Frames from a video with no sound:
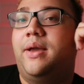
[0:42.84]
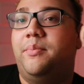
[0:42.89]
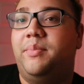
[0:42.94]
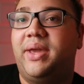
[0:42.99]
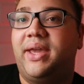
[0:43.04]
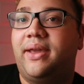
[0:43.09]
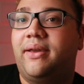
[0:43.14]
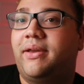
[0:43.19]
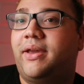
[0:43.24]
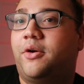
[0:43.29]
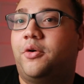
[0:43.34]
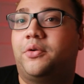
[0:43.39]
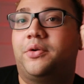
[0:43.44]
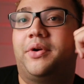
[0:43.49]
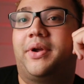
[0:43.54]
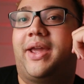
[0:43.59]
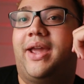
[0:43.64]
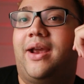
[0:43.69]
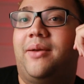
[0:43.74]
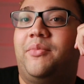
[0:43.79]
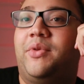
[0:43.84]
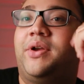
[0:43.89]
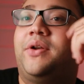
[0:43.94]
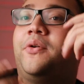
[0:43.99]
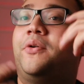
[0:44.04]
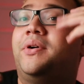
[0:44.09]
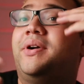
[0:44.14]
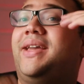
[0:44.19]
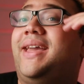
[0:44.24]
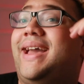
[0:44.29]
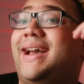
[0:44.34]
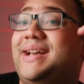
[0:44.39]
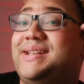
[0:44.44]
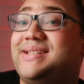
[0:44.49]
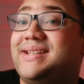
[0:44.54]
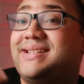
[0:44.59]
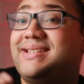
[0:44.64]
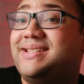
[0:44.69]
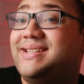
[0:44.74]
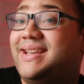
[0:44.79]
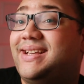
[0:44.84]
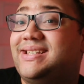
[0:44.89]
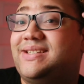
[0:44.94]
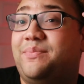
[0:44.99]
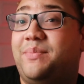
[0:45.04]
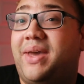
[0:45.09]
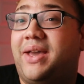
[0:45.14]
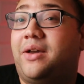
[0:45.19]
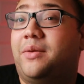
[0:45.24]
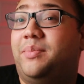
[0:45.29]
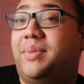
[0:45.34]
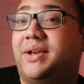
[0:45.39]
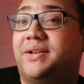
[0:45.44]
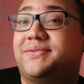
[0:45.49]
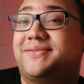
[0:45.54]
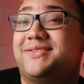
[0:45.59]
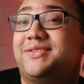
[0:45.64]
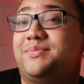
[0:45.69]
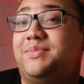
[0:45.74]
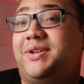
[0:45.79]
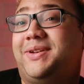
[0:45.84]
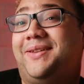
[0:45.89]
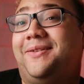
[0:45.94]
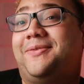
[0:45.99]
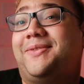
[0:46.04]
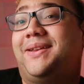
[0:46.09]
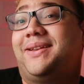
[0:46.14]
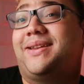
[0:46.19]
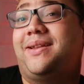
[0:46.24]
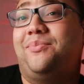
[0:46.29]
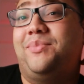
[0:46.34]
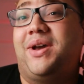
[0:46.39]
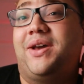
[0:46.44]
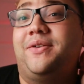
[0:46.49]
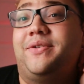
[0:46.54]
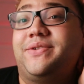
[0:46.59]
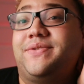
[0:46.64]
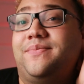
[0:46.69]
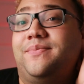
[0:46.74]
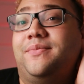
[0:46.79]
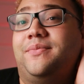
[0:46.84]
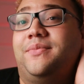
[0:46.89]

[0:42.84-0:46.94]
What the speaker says: Being an older camera, it only has 6 megapixels, but do you think that matters?